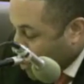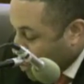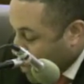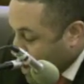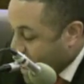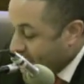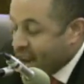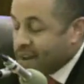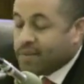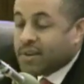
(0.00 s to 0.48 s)

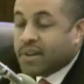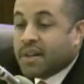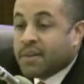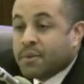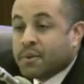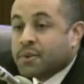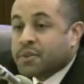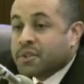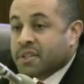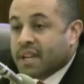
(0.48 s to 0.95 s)
we have
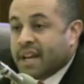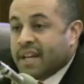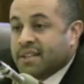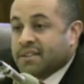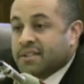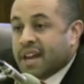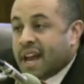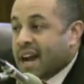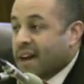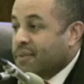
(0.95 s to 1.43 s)
other
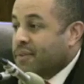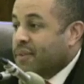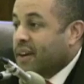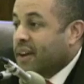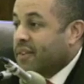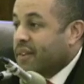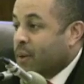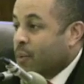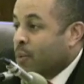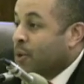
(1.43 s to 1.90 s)
states out
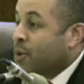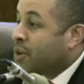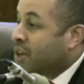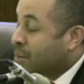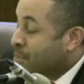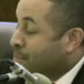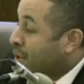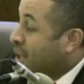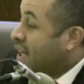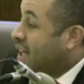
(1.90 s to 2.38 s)
there that we're
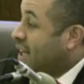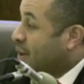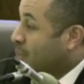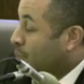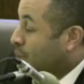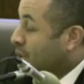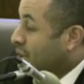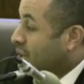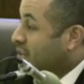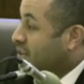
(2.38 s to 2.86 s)
competing
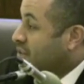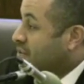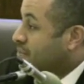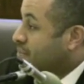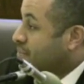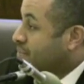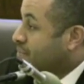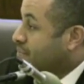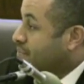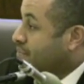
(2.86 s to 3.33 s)

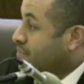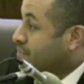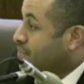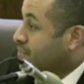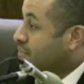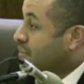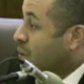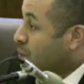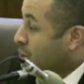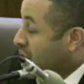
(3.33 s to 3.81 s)

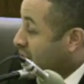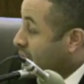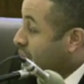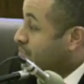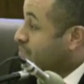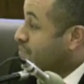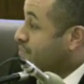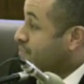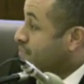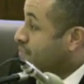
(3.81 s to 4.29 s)
with,
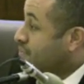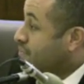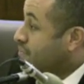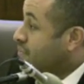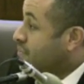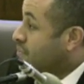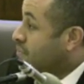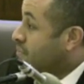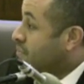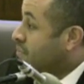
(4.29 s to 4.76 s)

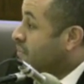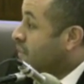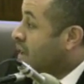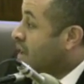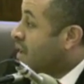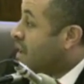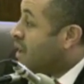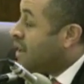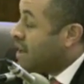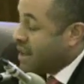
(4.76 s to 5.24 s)

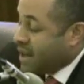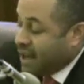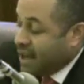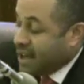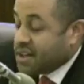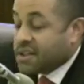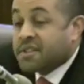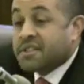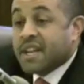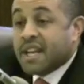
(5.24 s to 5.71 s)
okay?
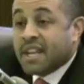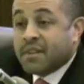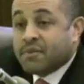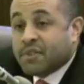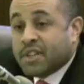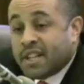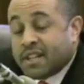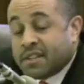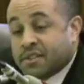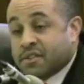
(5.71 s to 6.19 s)
In the state
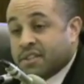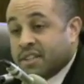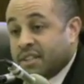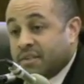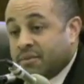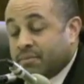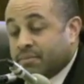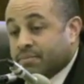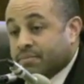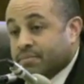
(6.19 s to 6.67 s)
of Tennessee,
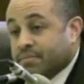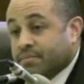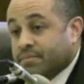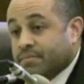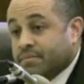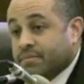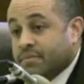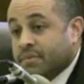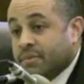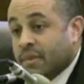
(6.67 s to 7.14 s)

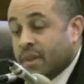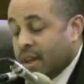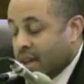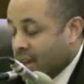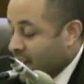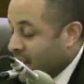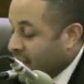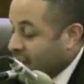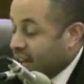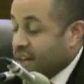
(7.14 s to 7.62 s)

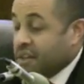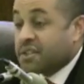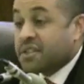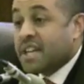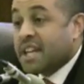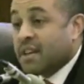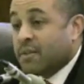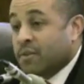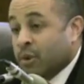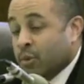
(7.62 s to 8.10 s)
in the
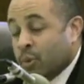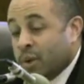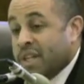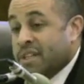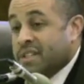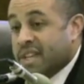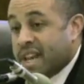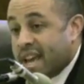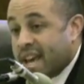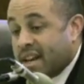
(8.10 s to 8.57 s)
state of
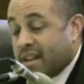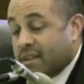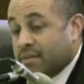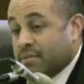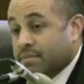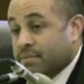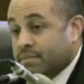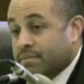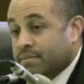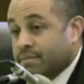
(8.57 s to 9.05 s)

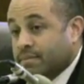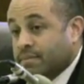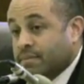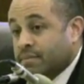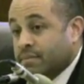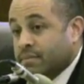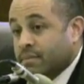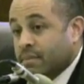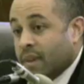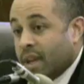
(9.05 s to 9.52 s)
Louisiana,
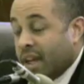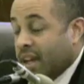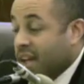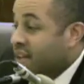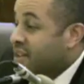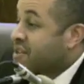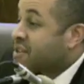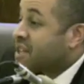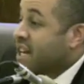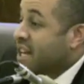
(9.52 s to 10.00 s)
and
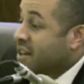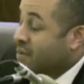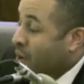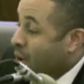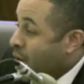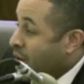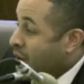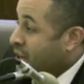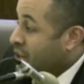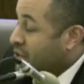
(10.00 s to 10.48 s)
in the state of
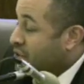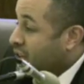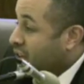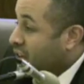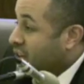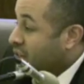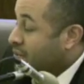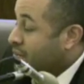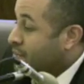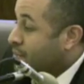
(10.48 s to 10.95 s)

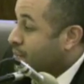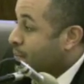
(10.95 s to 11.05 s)
Arkansas,